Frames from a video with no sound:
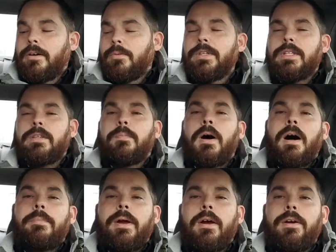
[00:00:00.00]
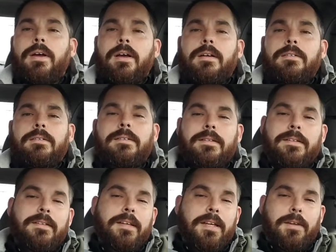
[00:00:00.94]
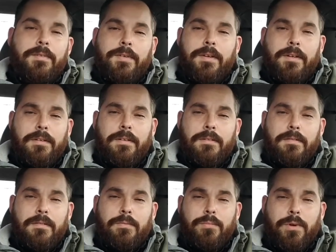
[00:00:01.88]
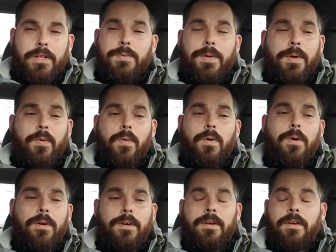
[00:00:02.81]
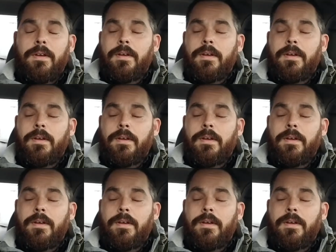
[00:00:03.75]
went to the pop area, didn't even press record.